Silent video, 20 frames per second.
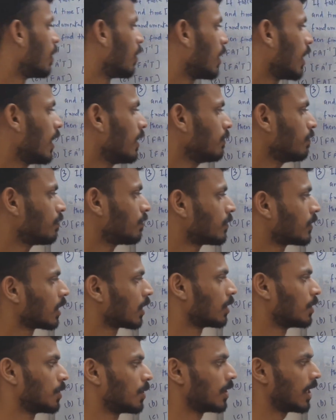okay
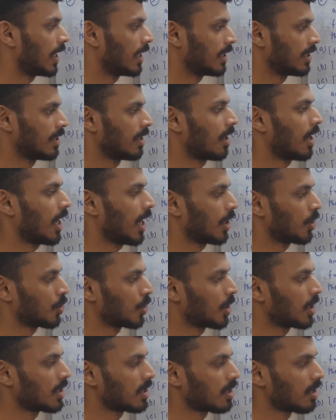so that is the correct
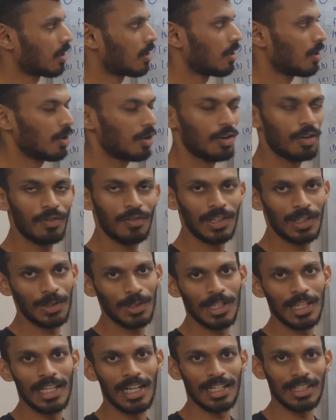choice over to
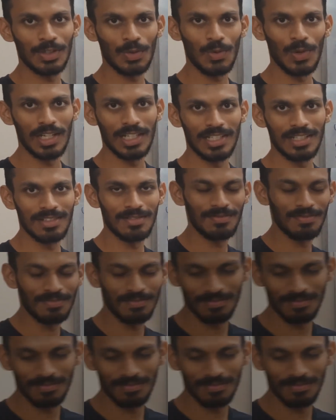the next question